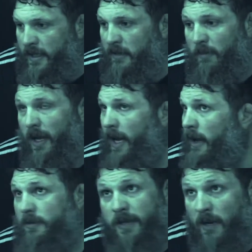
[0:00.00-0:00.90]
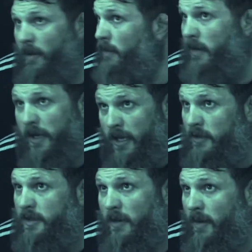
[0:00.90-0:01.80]
Dana would be like, I don't talk about money
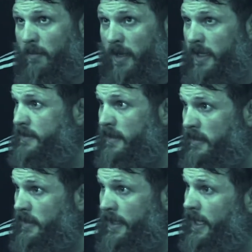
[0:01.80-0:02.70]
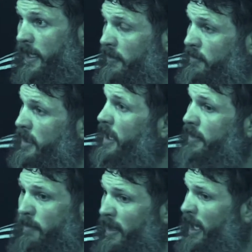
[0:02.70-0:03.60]
until they kick everybody out
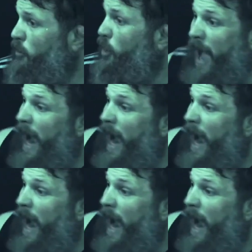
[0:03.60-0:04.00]
and then be like, well,